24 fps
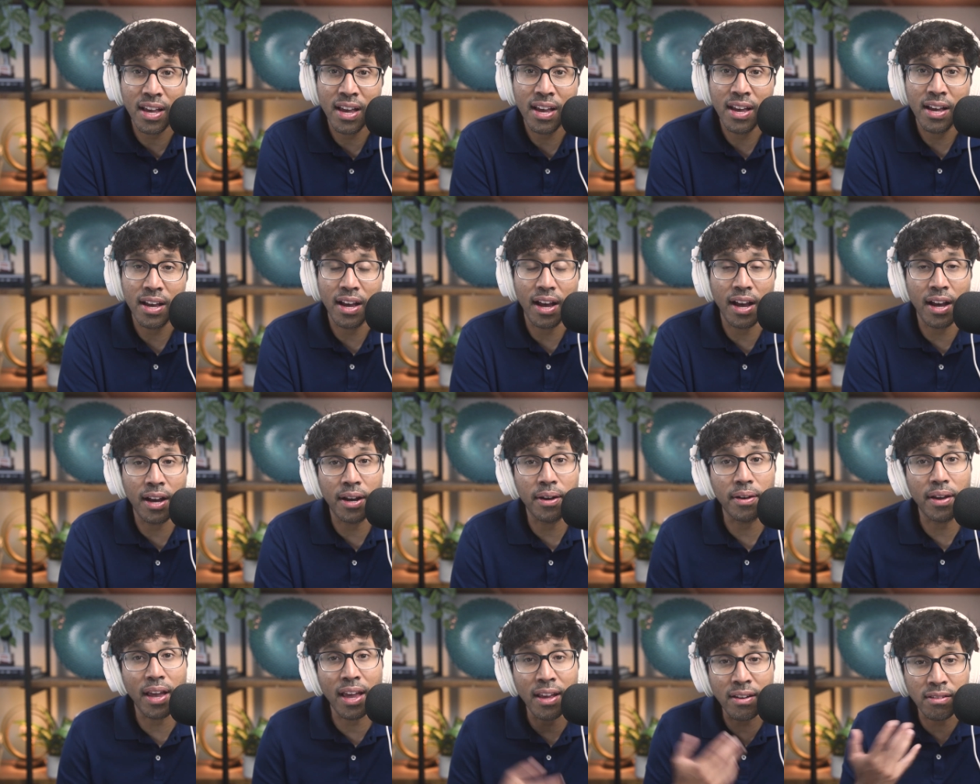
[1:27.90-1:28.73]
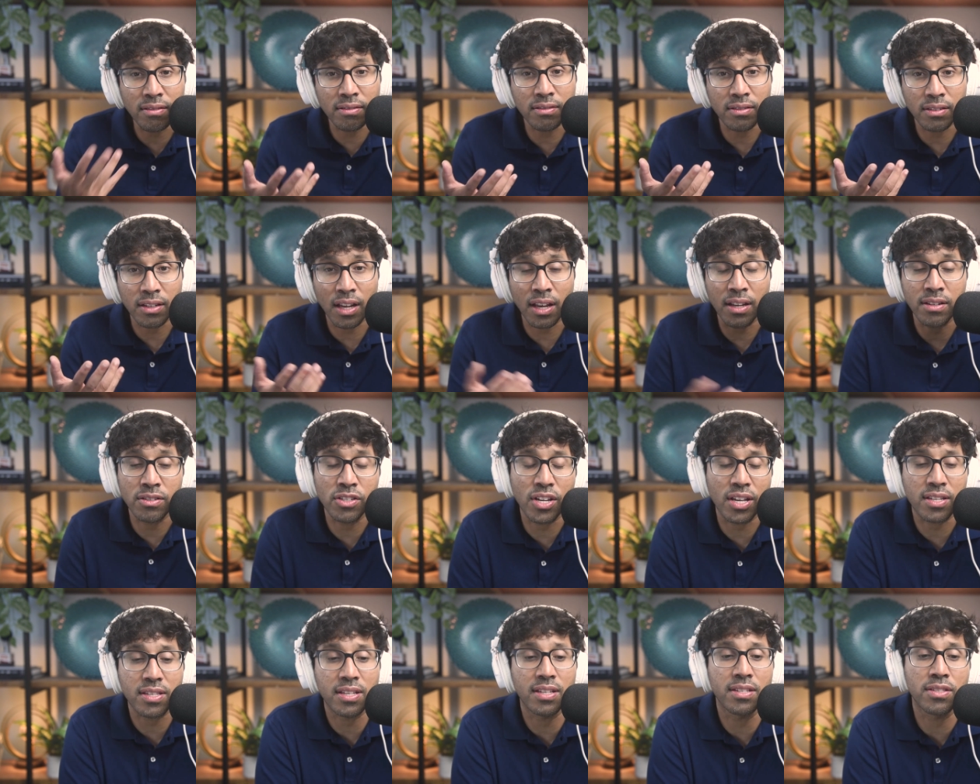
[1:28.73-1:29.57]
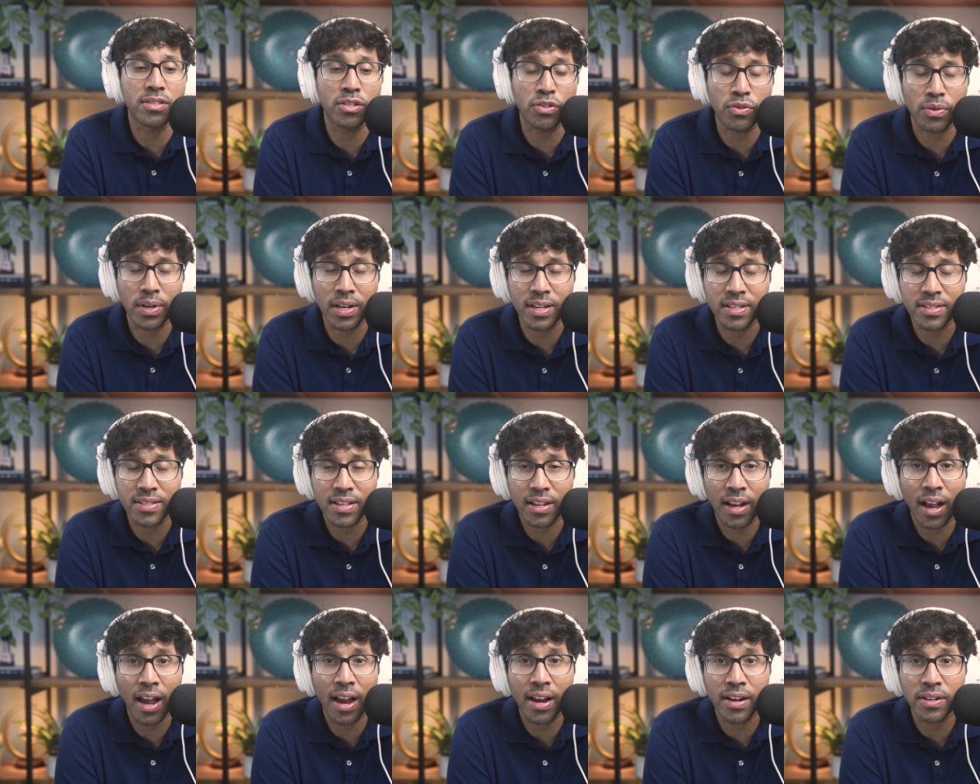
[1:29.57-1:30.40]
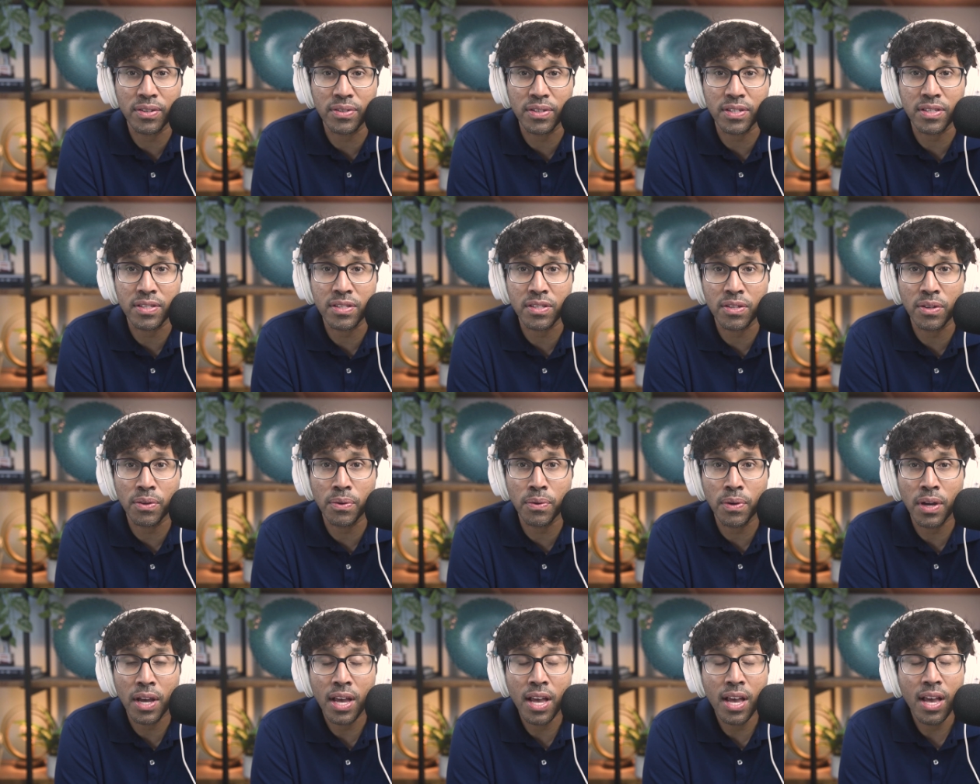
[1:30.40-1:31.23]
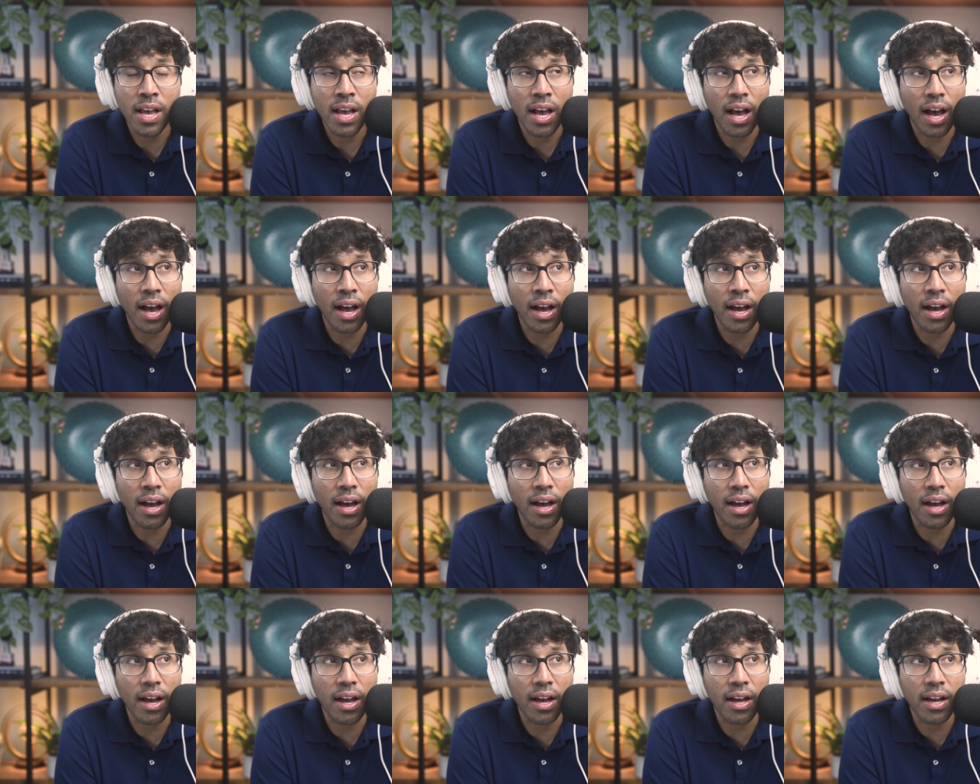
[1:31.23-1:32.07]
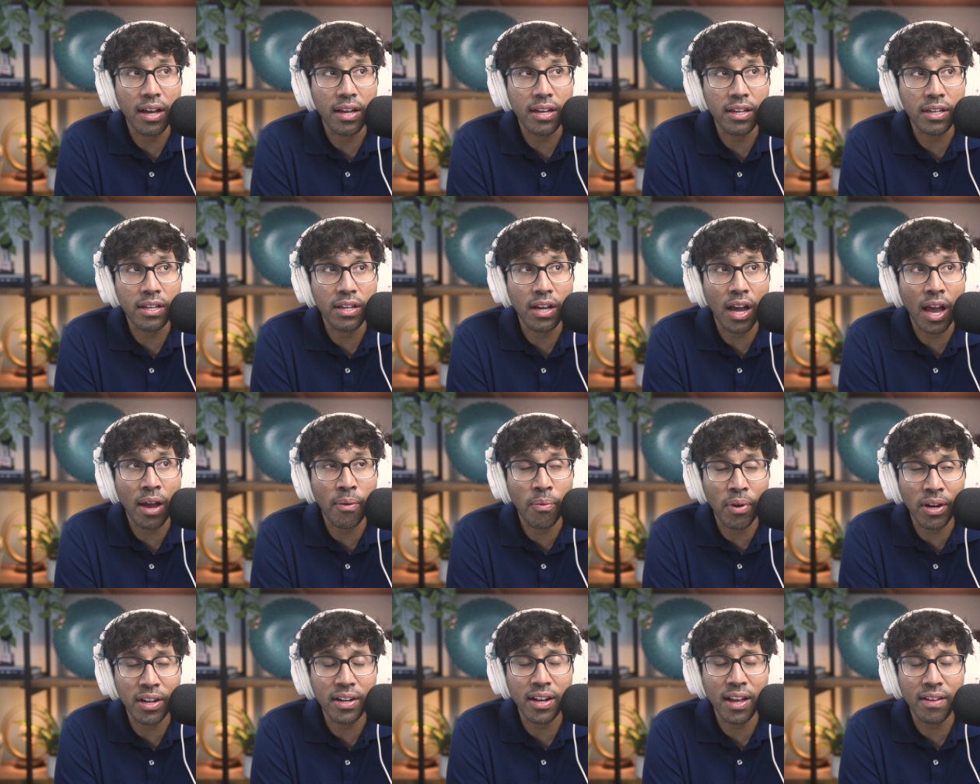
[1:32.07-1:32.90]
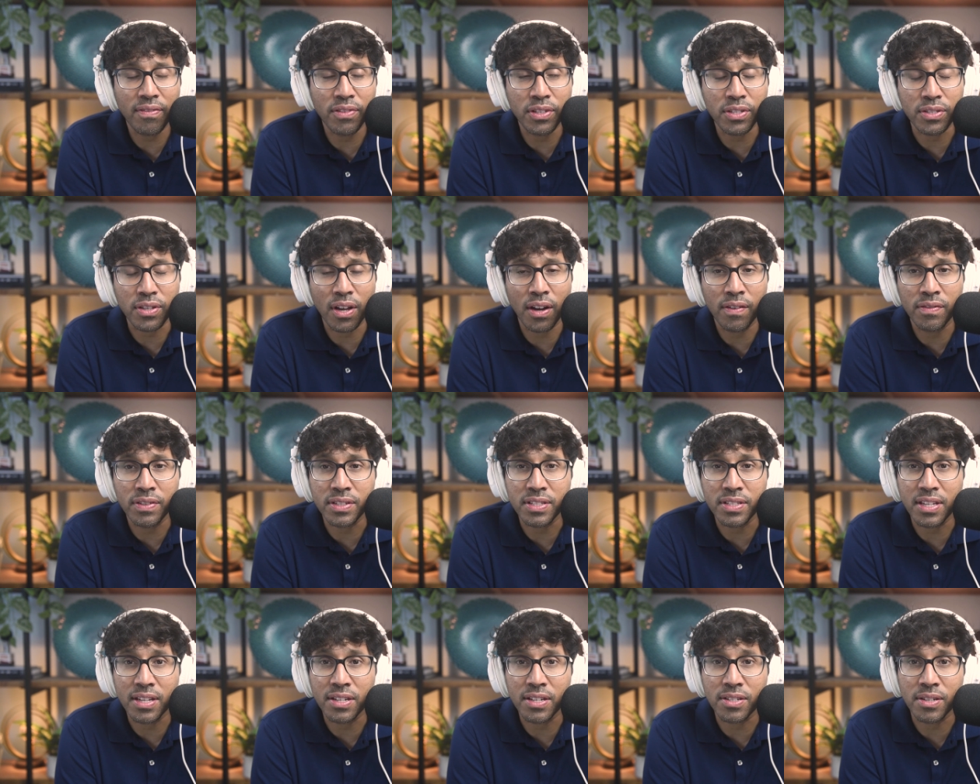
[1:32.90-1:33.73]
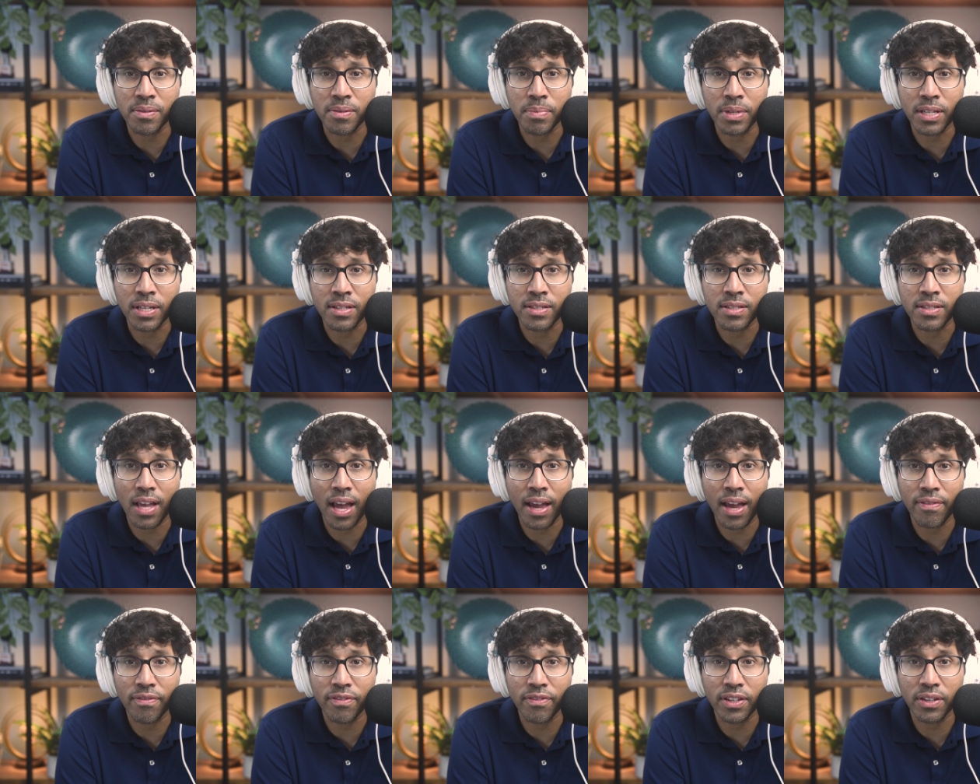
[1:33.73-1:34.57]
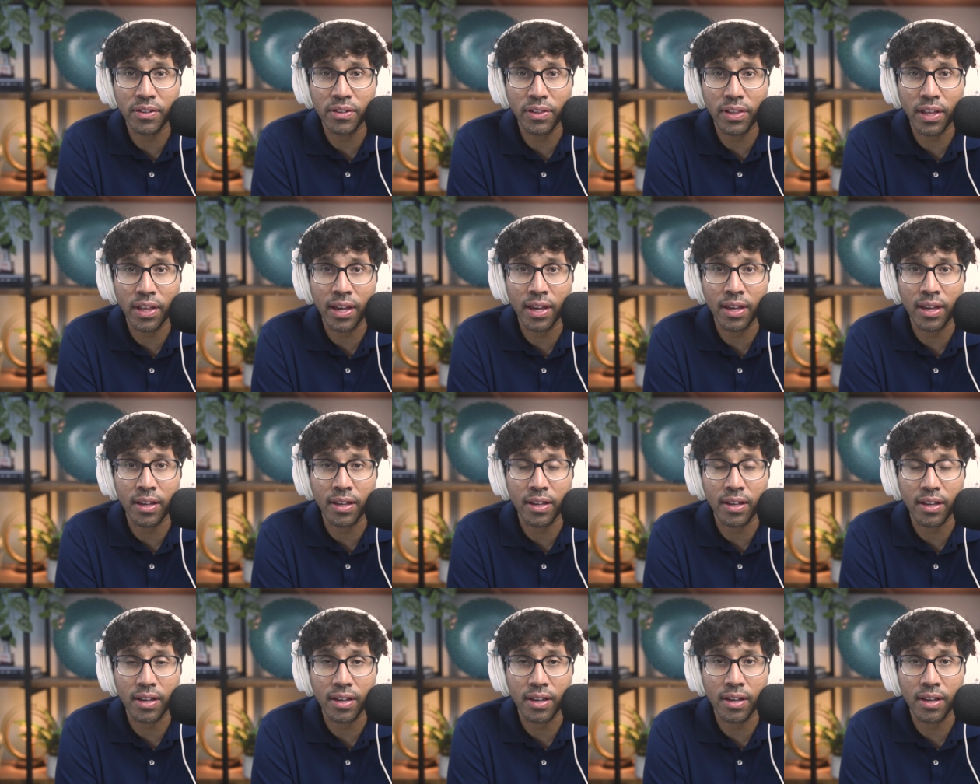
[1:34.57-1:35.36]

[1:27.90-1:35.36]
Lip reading: and Jessi is a trained psychiatrist, so I wanted to have this conversation because I feel like